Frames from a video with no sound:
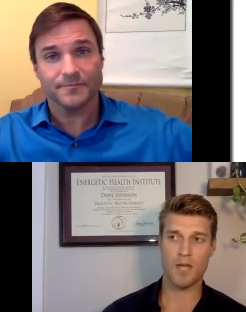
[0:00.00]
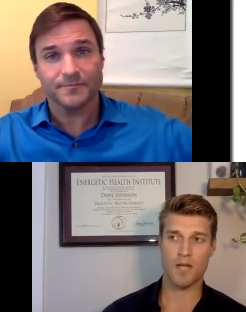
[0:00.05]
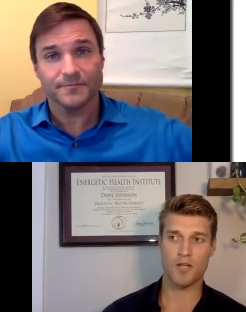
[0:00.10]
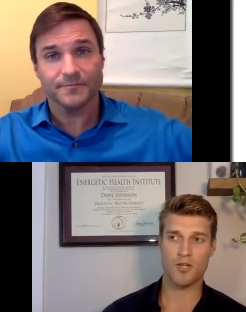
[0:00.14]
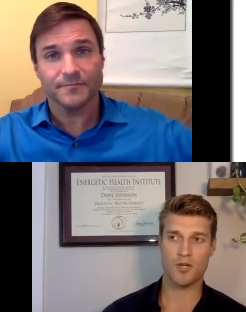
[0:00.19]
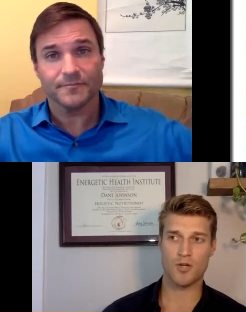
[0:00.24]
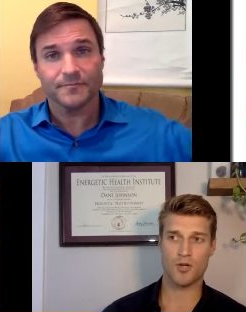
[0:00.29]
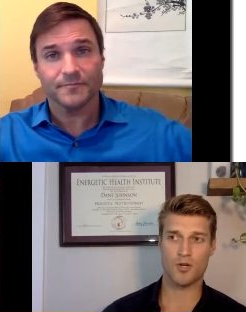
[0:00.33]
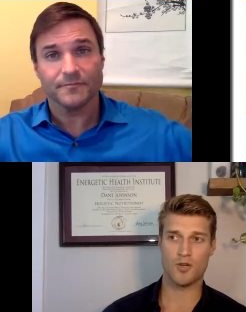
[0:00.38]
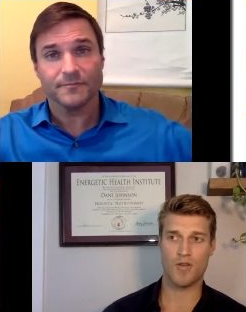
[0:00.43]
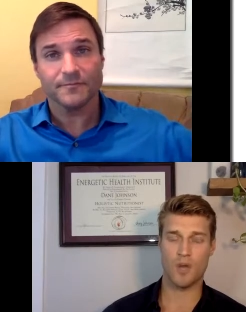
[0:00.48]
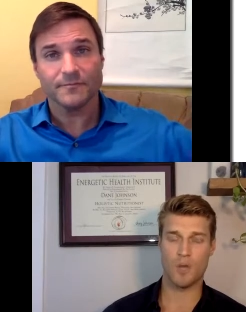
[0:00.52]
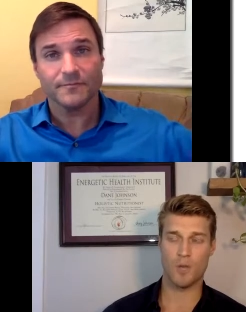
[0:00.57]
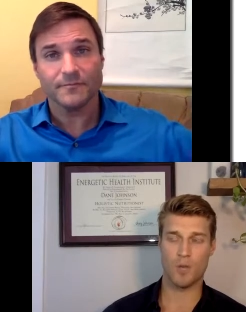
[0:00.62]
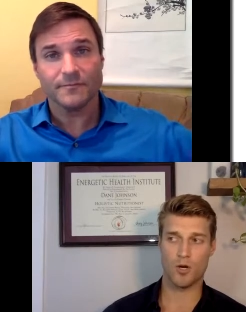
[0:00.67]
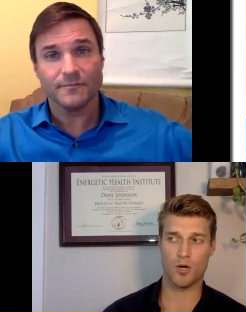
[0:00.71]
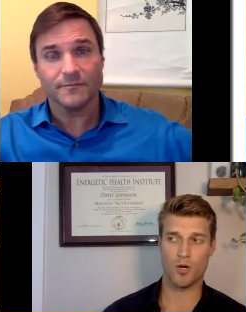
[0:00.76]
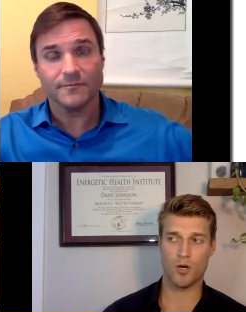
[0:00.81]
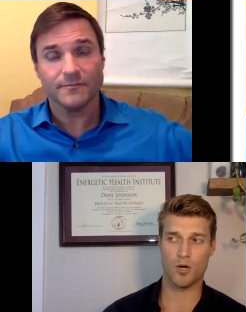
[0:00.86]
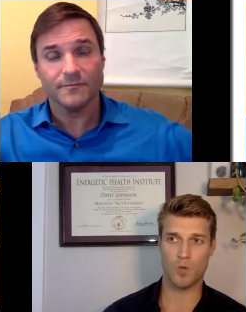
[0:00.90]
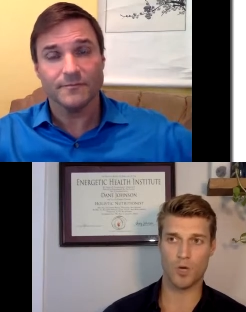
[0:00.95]
Speaker 1: sure that
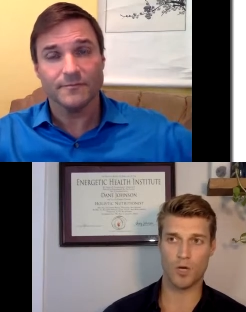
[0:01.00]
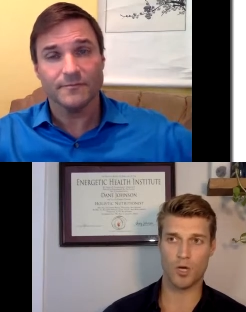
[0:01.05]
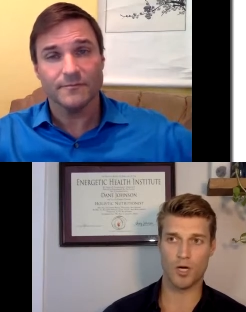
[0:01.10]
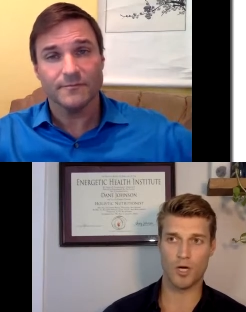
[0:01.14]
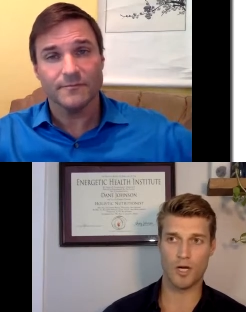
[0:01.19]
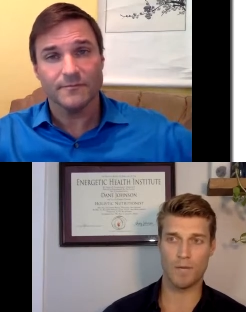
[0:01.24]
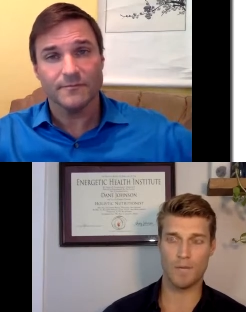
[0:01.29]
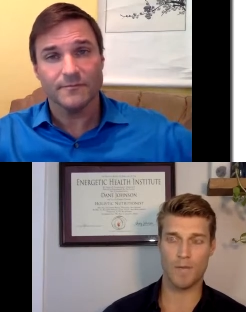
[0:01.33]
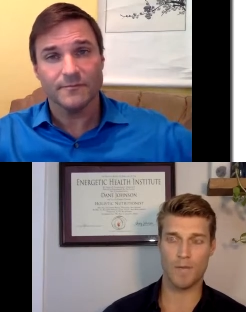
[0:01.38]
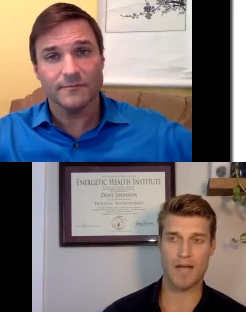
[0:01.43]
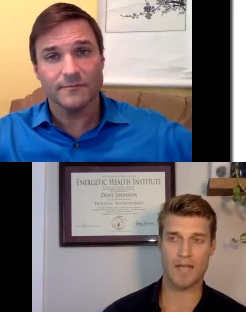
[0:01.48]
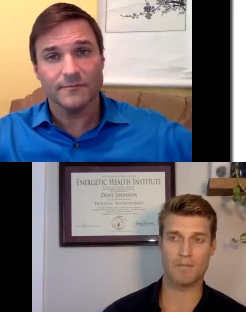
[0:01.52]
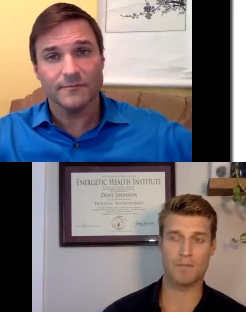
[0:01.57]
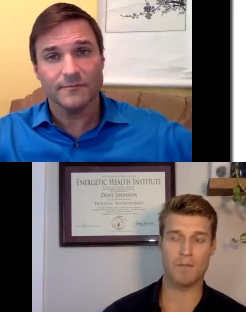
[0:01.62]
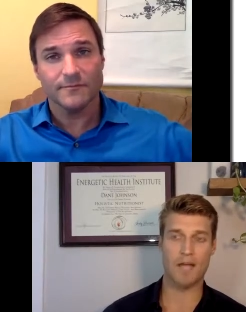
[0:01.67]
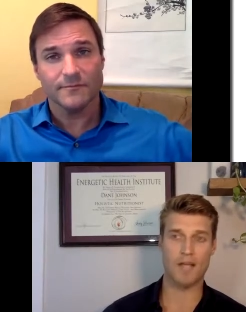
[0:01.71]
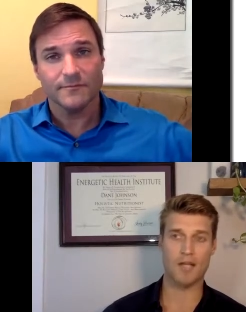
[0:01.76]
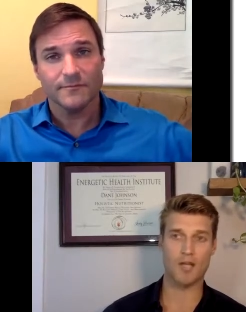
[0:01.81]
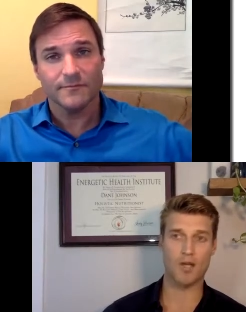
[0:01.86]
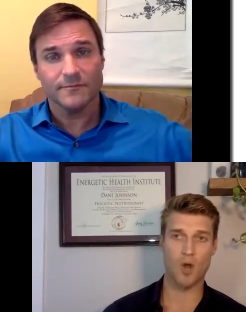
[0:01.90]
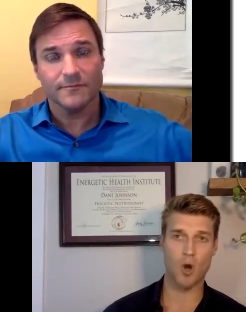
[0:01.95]
we're, we're impact
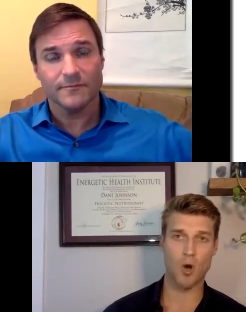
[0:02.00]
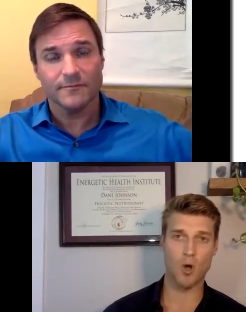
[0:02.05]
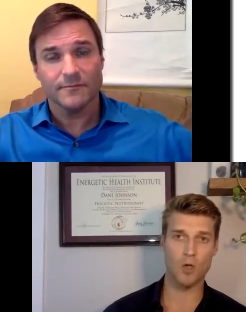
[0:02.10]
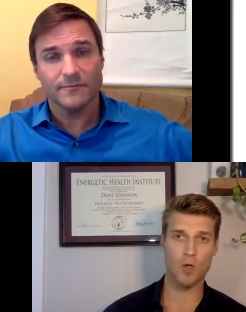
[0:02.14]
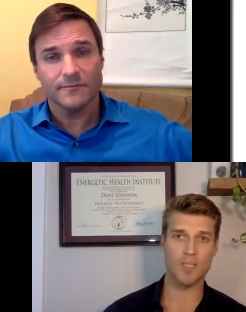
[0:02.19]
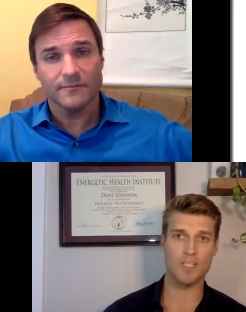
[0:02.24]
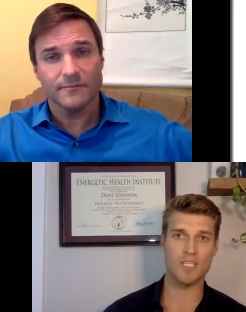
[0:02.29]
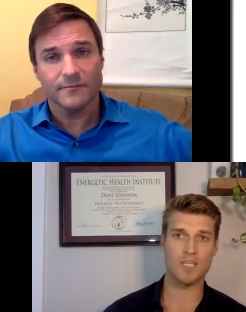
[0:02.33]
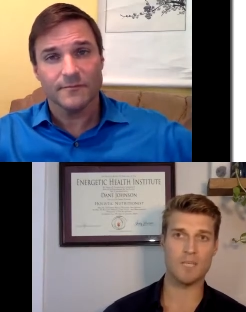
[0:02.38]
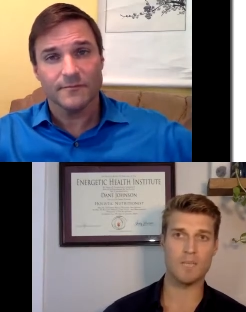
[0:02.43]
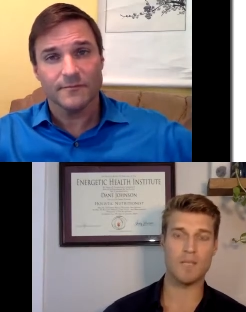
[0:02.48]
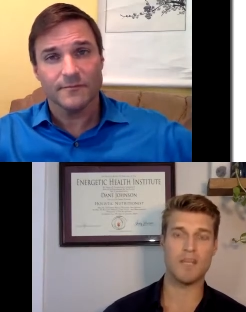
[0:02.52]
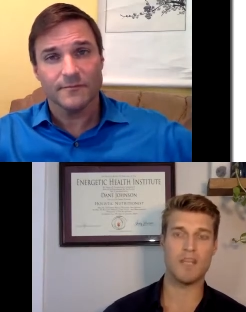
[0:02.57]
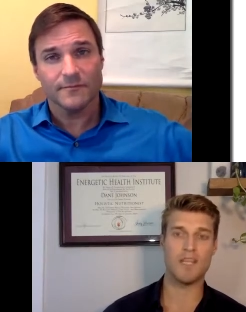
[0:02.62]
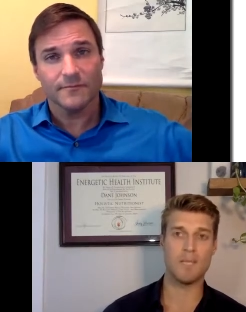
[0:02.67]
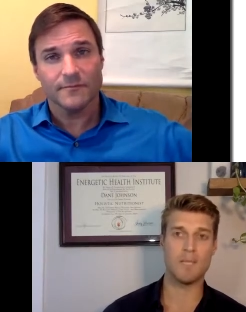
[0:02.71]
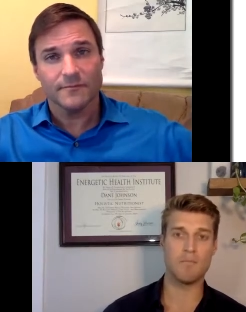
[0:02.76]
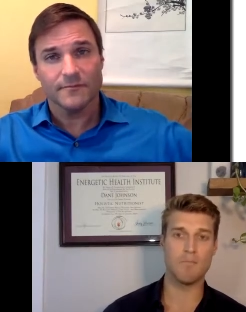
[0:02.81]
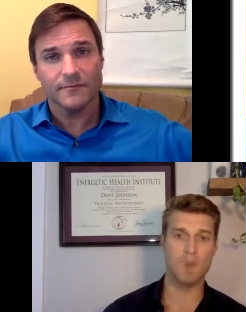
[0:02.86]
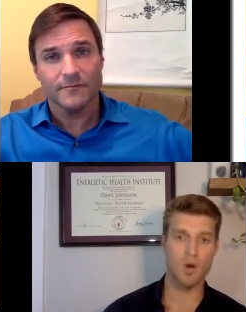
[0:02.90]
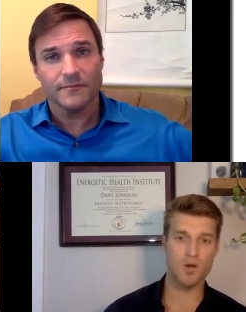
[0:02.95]
my goal is to be the
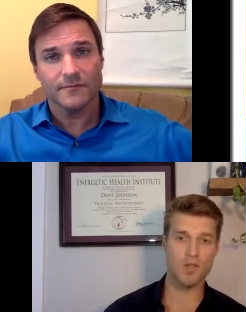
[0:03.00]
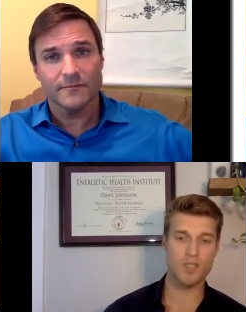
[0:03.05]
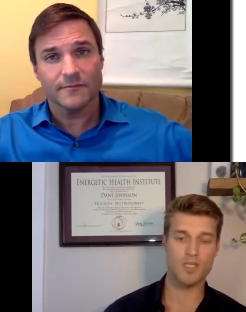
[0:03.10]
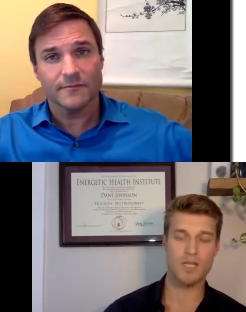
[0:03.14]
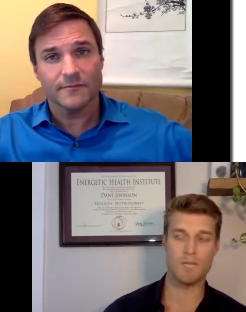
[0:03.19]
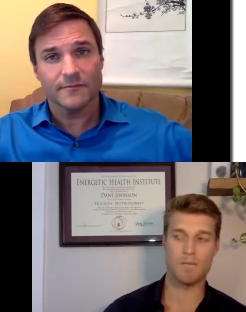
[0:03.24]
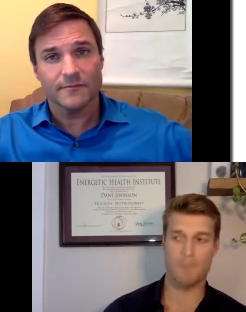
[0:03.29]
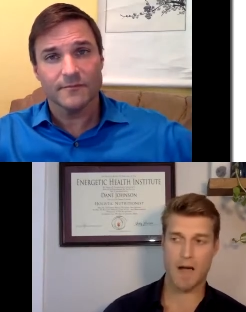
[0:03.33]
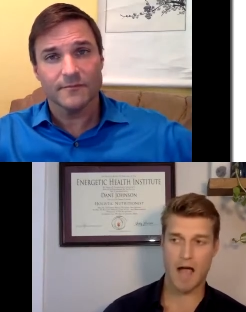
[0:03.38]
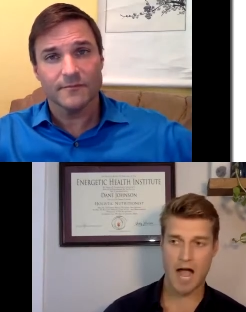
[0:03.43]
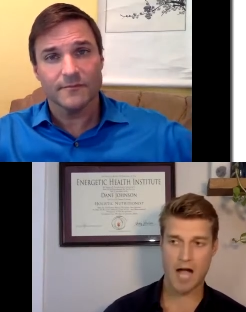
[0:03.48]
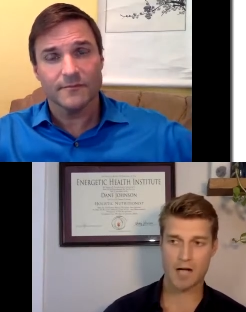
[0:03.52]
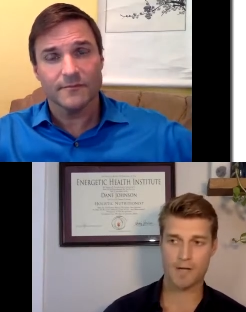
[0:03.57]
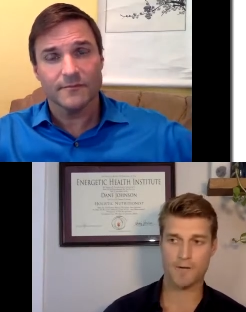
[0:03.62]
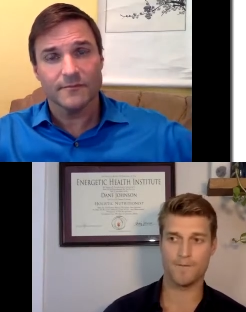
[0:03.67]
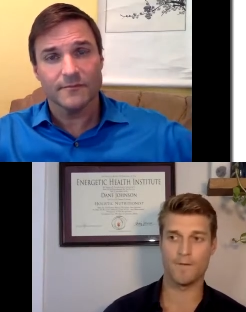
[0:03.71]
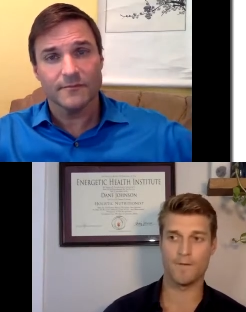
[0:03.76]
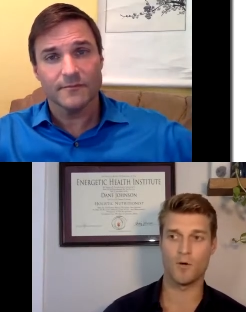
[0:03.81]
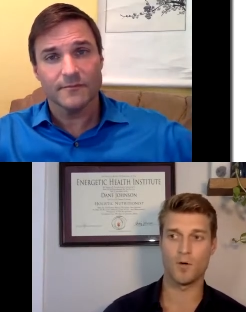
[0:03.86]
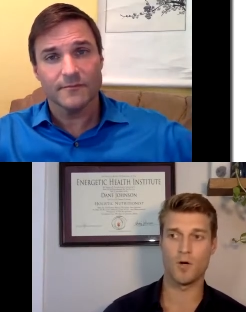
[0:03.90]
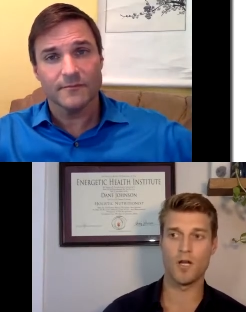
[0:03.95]
most
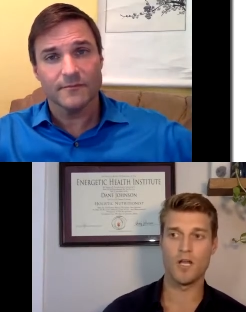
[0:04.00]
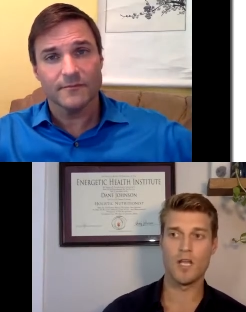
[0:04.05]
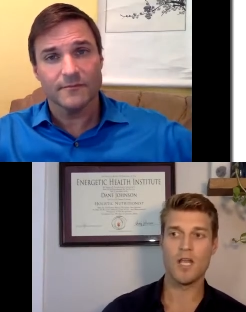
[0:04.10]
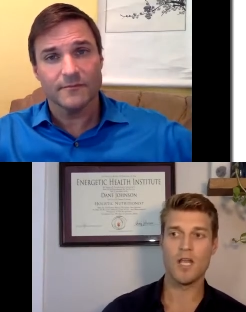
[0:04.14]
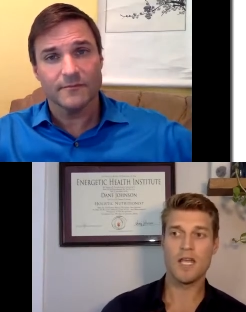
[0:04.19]
impactful